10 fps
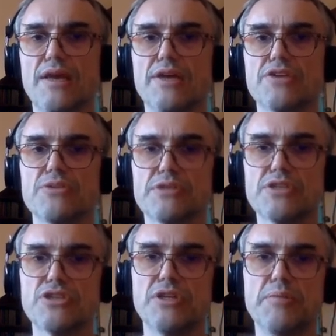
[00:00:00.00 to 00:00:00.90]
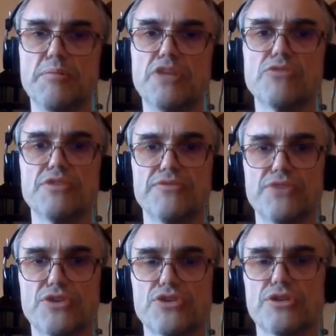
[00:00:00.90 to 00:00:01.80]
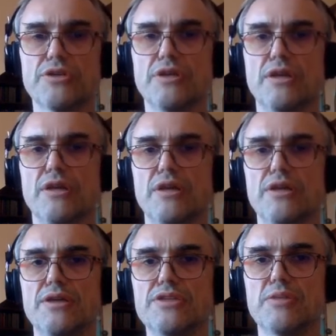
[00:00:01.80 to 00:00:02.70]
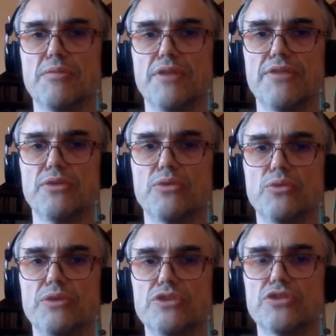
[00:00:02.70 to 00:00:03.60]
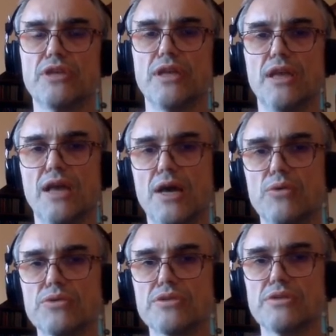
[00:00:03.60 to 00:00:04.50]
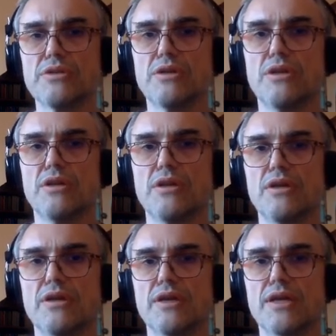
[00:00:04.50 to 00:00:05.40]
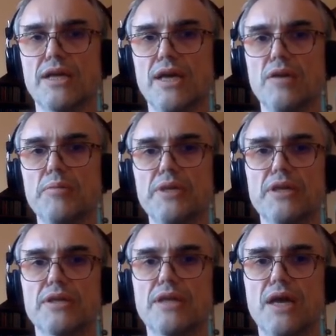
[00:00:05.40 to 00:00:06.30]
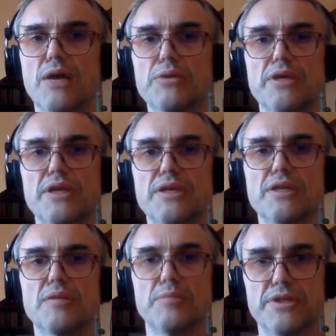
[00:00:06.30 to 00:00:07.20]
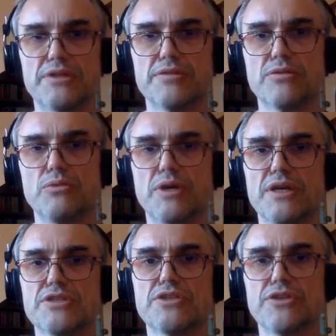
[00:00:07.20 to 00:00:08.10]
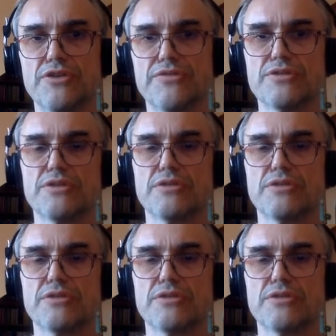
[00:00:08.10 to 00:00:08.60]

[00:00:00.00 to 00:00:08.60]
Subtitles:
So essentially, mean reversion is a method which allows calming down a little bit one's nerves,